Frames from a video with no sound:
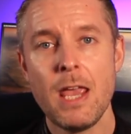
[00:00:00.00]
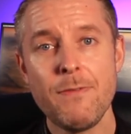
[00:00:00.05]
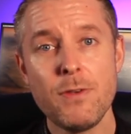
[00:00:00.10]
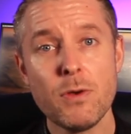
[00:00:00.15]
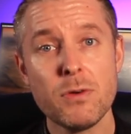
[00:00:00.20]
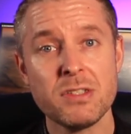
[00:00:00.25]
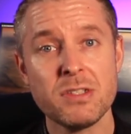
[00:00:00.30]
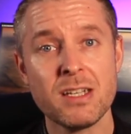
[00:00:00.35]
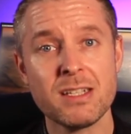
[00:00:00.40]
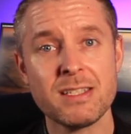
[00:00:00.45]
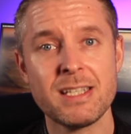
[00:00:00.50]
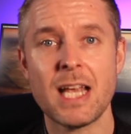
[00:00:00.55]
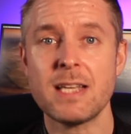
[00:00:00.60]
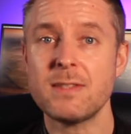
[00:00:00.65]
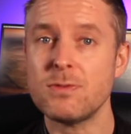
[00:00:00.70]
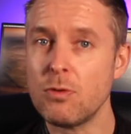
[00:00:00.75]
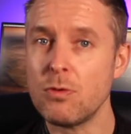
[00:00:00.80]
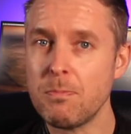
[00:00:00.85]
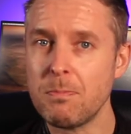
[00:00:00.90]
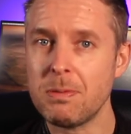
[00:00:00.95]
If you were
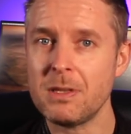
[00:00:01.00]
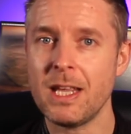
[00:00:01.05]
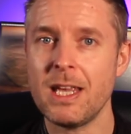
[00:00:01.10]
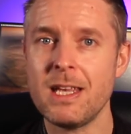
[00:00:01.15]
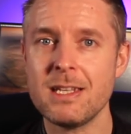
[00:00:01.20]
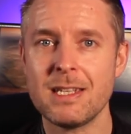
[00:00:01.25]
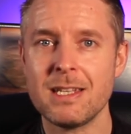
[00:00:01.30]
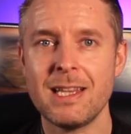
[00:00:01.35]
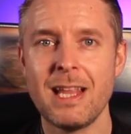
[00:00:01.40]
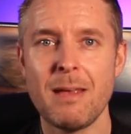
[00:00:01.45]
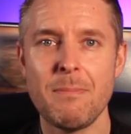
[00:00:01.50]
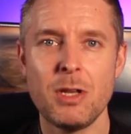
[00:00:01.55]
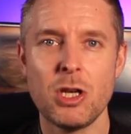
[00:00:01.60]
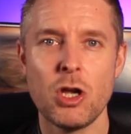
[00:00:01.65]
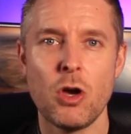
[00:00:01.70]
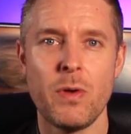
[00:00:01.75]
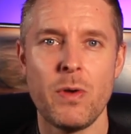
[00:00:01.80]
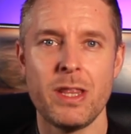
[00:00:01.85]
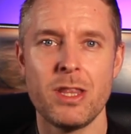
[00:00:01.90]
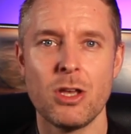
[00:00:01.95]
successful, please let
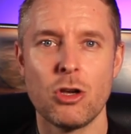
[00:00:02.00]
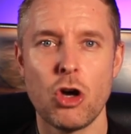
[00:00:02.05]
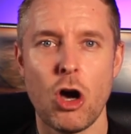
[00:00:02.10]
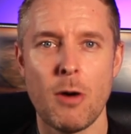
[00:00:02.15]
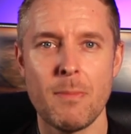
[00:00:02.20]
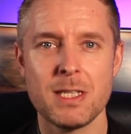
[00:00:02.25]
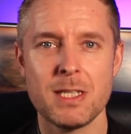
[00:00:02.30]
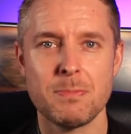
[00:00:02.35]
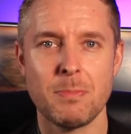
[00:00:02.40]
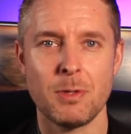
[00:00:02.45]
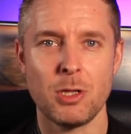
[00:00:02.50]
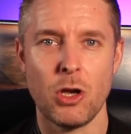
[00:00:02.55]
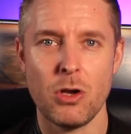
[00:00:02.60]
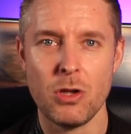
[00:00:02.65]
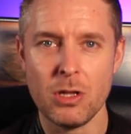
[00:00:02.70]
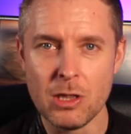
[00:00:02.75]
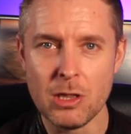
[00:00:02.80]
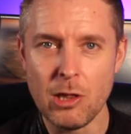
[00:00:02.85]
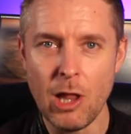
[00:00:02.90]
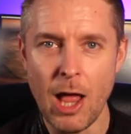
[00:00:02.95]
me know in the comments
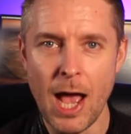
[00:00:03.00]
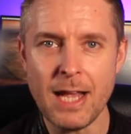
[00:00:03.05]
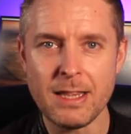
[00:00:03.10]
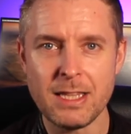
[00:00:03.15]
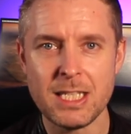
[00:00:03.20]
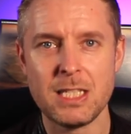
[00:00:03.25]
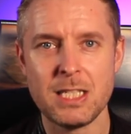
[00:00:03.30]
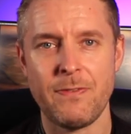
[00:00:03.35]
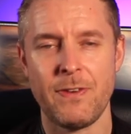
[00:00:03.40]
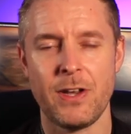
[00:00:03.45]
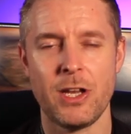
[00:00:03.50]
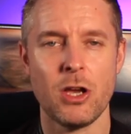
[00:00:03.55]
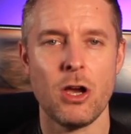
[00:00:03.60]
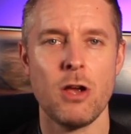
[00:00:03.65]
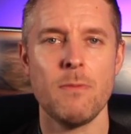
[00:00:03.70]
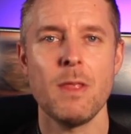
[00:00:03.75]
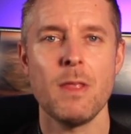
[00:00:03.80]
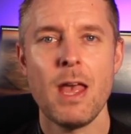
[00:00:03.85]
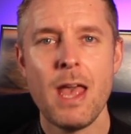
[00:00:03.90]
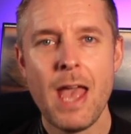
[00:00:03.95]
below, like this
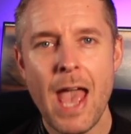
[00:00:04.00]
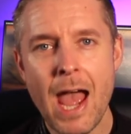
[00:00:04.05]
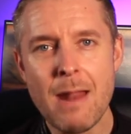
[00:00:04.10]
video,